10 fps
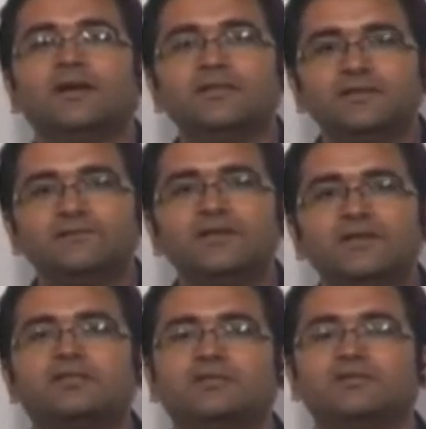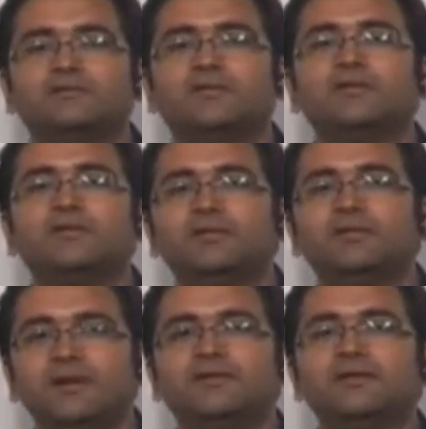There is a difference. Once we
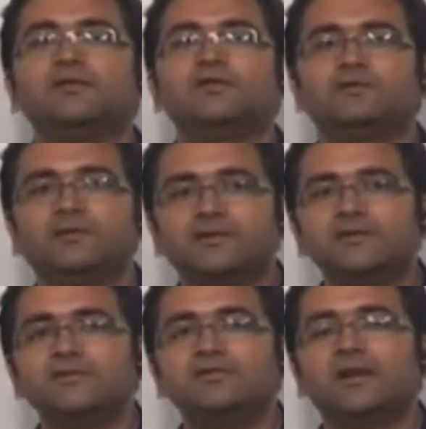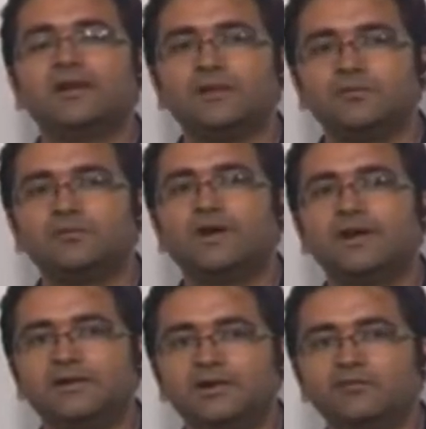study the region of convergence, I'll
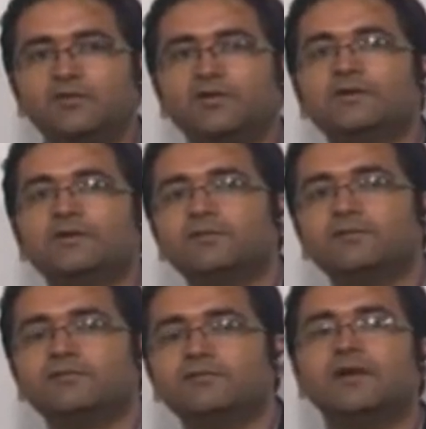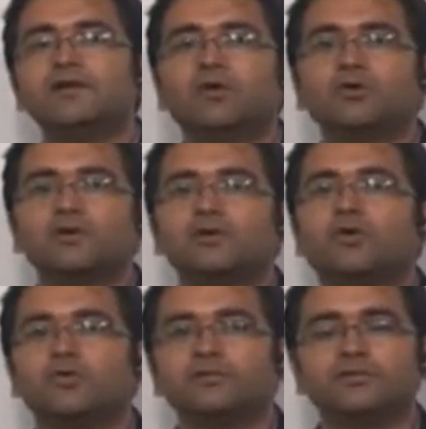tell you what is the difference between anti-causal and
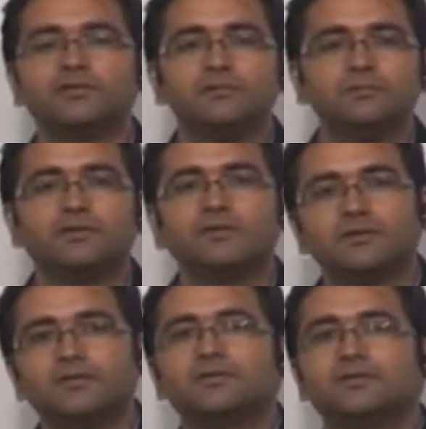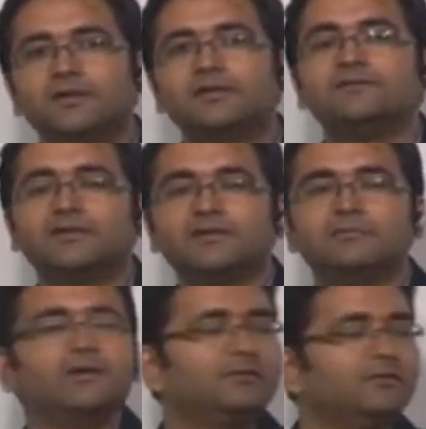non-causal system. There is a
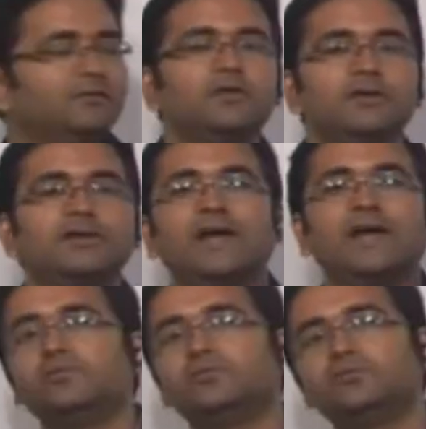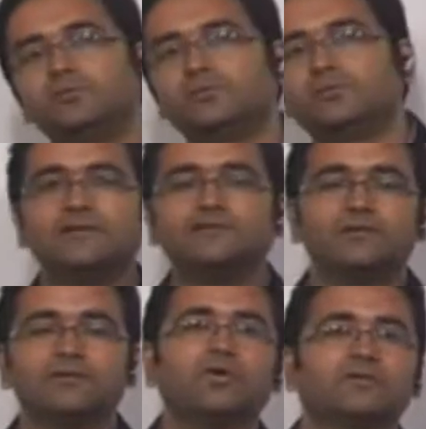difference, but this is not the time to tell the
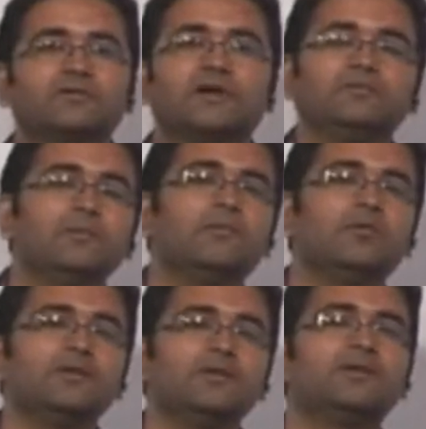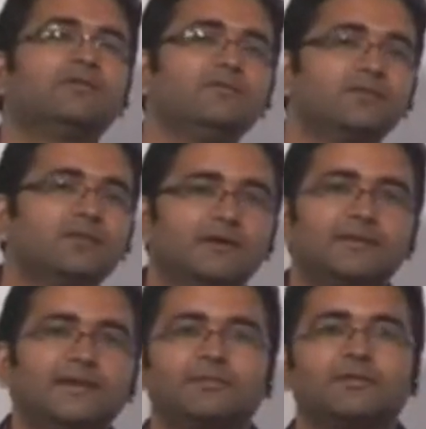difference because it will be more clear once we
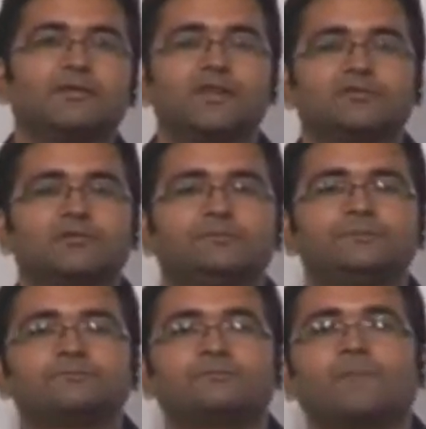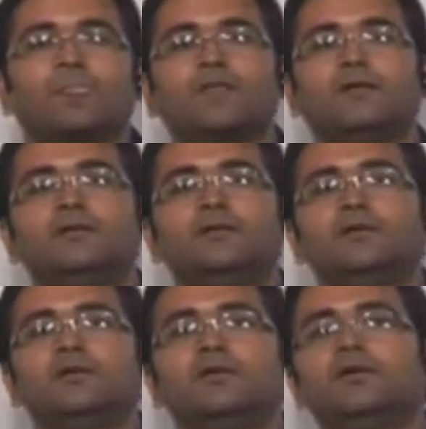study the Laplace transform.
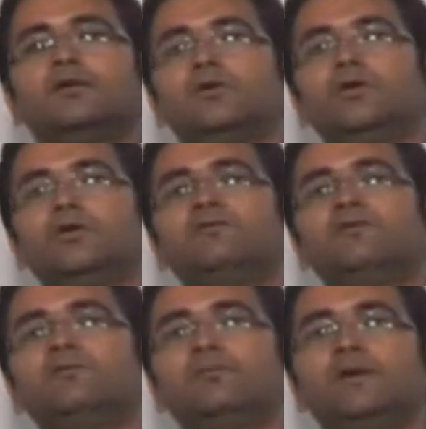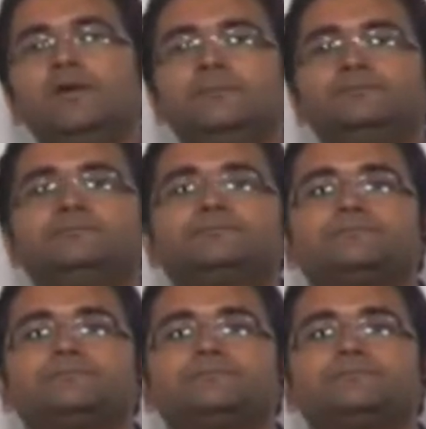Rohit from Mumbai.